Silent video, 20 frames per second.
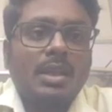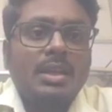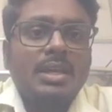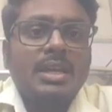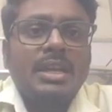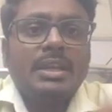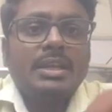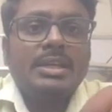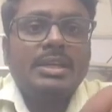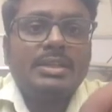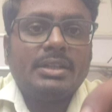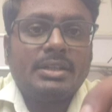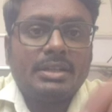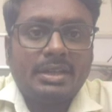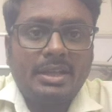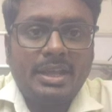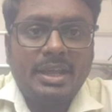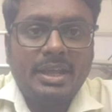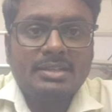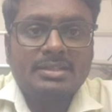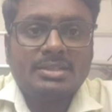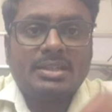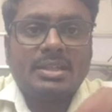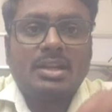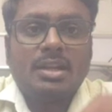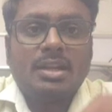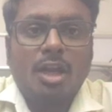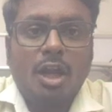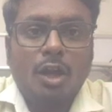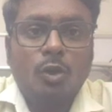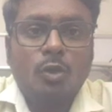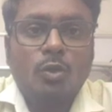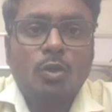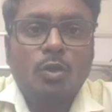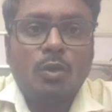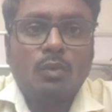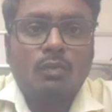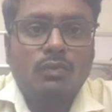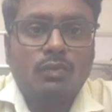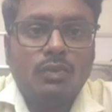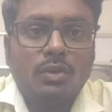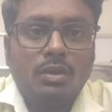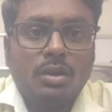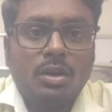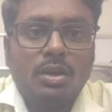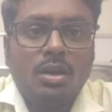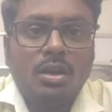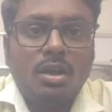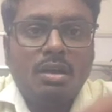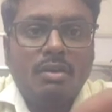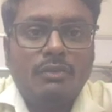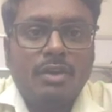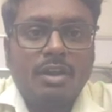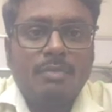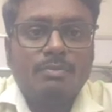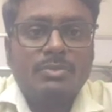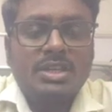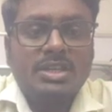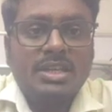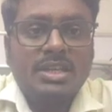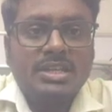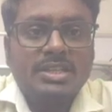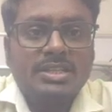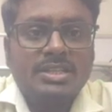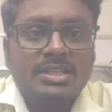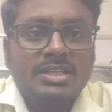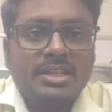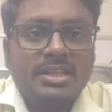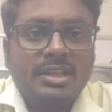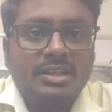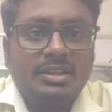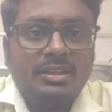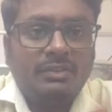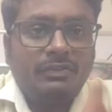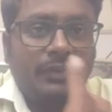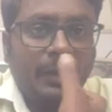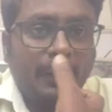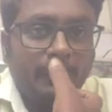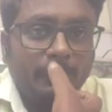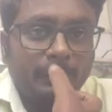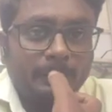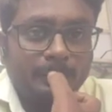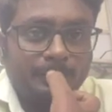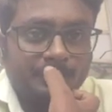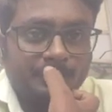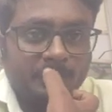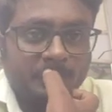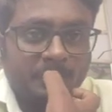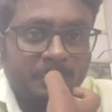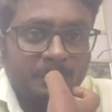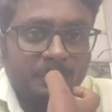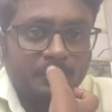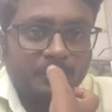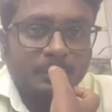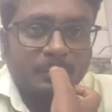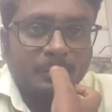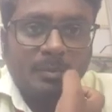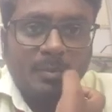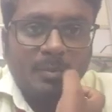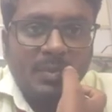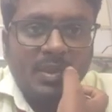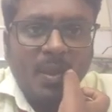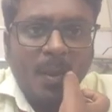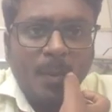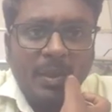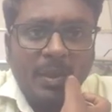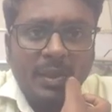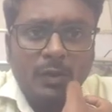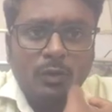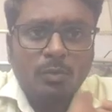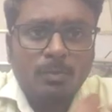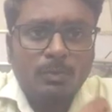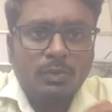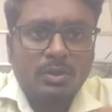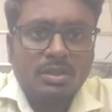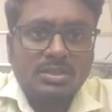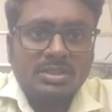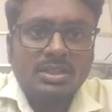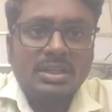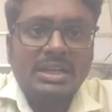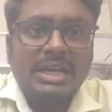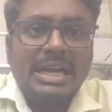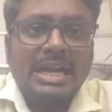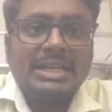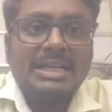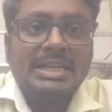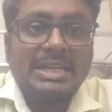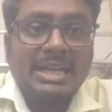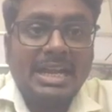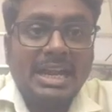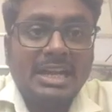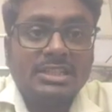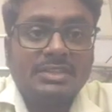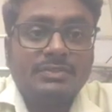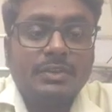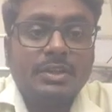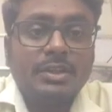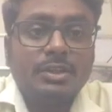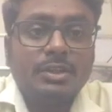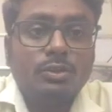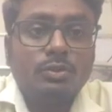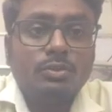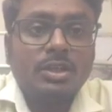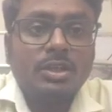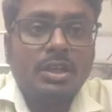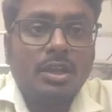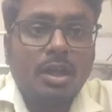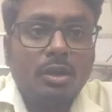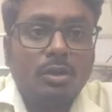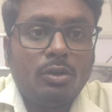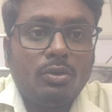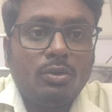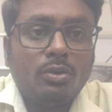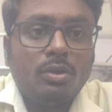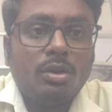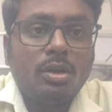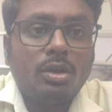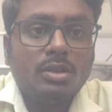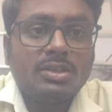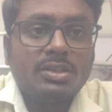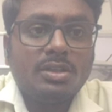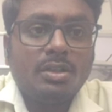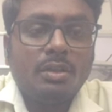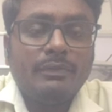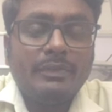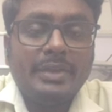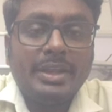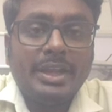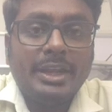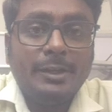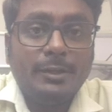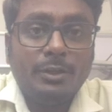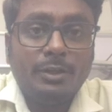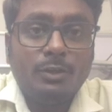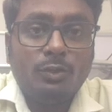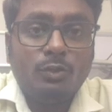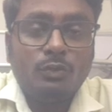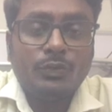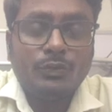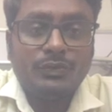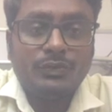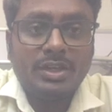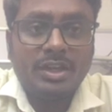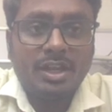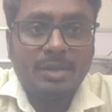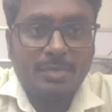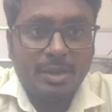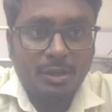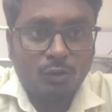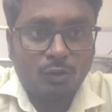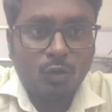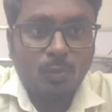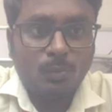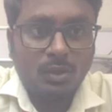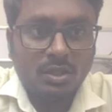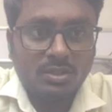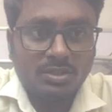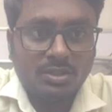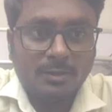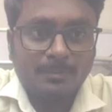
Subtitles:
It takes the control word from the 8085 microprocessor and transfer it to the control logic of 8259 microprocessor.